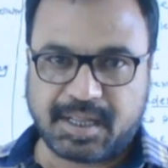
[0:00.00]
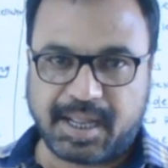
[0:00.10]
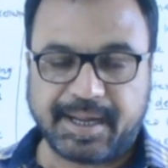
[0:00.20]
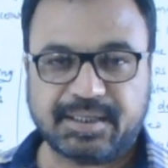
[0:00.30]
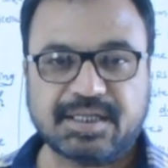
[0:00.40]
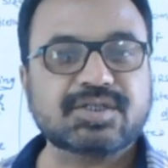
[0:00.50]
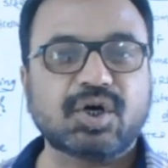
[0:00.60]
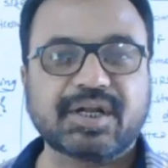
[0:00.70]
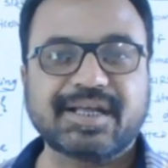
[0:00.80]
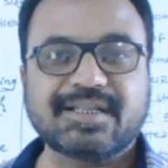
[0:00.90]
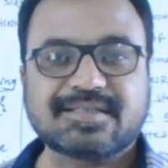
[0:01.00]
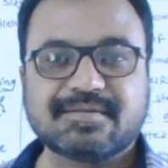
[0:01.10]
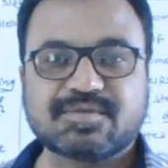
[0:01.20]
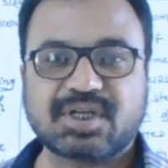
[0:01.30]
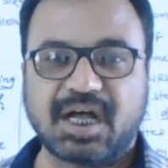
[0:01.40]
And these
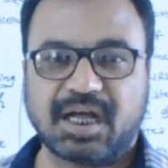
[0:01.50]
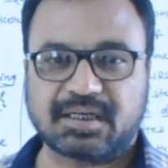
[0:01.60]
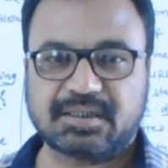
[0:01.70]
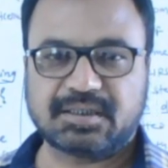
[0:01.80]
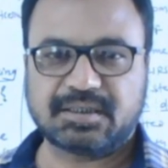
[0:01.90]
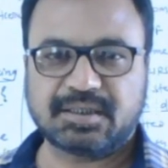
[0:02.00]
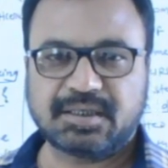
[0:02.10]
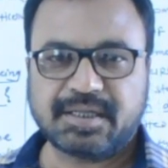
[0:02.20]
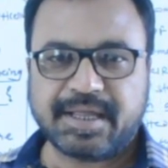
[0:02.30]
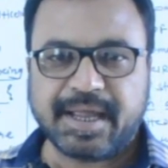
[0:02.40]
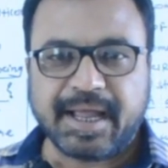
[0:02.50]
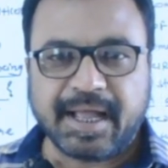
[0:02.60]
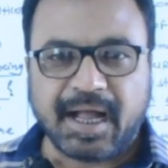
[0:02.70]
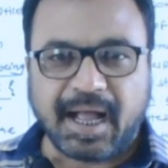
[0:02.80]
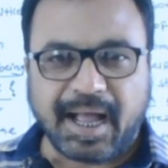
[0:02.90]
organisms are
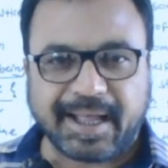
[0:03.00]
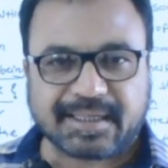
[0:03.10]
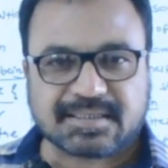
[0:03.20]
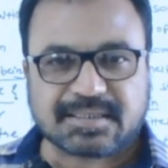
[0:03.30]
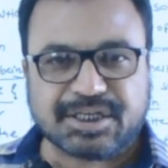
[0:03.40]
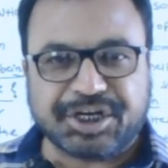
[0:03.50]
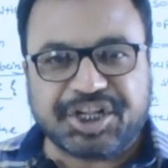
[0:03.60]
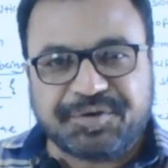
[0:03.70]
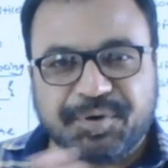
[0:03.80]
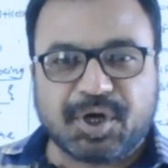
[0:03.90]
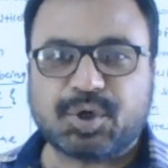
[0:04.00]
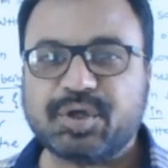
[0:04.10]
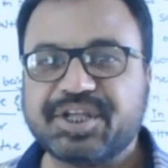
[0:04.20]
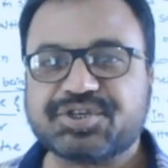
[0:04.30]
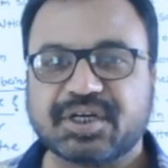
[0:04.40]
as differ to
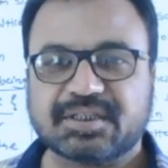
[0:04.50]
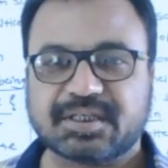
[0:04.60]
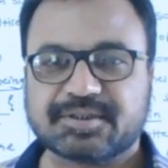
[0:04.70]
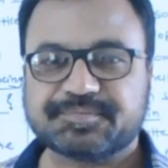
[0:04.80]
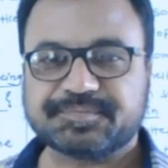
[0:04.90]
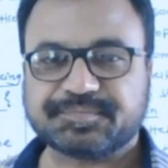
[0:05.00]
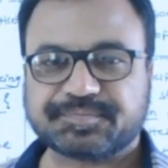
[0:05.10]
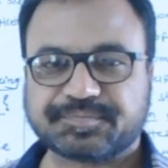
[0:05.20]
each other.